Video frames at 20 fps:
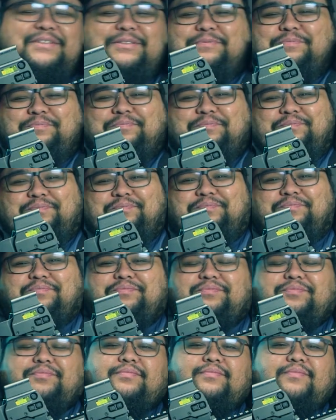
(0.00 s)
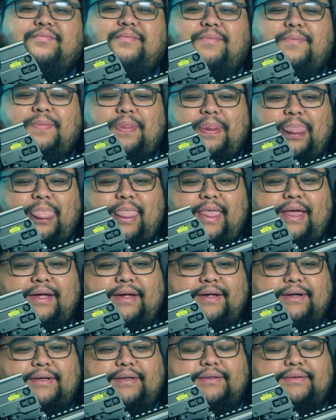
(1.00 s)

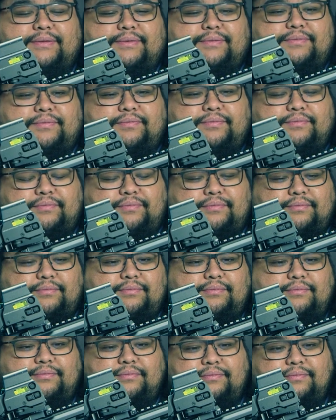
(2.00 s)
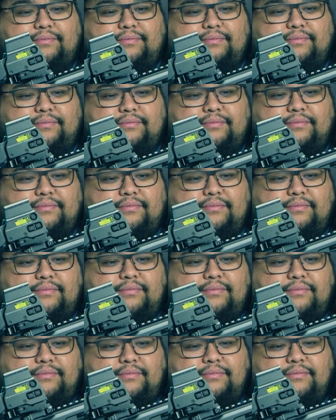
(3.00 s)

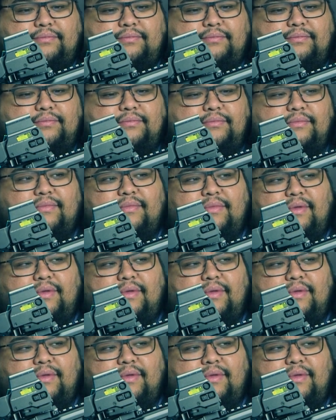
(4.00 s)
No words are spoken by the person on screen.